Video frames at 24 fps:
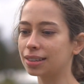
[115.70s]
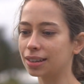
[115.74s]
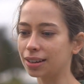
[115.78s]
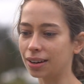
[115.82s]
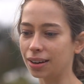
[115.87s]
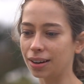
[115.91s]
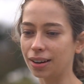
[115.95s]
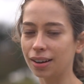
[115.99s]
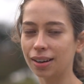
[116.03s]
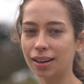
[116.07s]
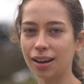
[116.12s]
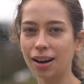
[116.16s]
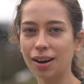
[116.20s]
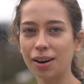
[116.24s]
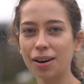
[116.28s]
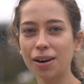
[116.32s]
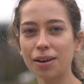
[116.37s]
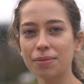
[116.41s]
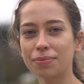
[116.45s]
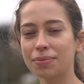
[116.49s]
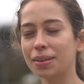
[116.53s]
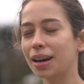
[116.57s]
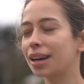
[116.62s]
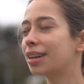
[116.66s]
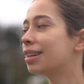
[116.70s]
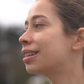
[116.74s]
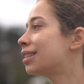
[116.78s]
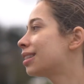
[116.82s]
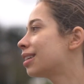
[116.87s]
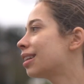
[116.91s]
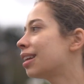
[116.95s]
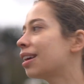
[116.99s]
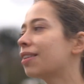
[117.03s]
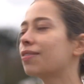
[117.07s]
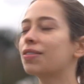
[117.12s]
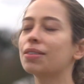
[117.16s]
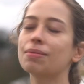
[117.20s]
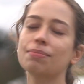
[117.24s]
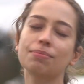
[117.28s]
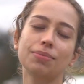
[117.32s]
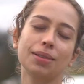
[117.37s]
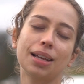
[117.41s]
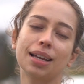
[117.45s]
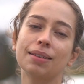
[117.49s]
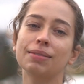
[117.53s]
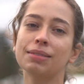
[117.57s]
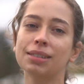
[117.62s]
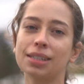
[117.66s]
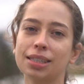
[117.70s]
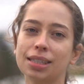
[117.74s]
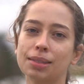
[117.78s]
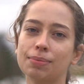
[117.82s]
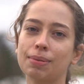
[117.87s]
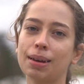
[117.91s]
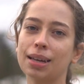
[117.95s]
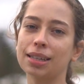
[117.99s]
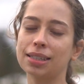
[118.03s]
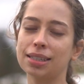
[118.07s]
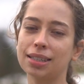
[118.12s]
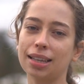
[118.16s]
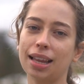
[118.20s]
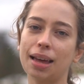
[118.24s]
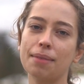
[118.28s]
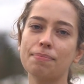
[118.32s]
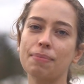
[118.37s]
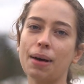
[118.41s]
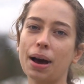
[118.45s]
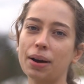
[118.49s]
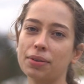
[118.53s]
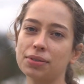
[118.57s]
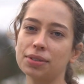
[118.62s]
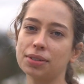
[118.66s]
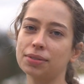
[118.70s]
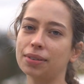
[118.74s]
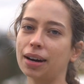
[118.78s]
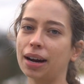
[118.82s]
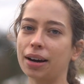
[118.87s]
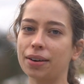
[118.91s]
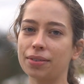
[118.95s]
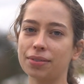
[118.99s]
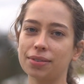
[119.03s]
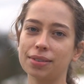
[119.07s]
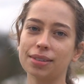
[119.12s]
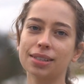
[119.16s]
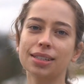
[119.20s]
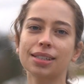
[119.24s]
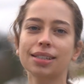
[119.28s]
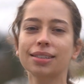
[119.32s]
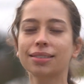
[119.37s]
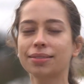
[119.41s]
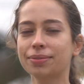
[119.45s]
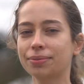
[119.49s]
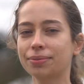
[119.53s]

so I hope, and it's going to give them plenty of space to like bound around.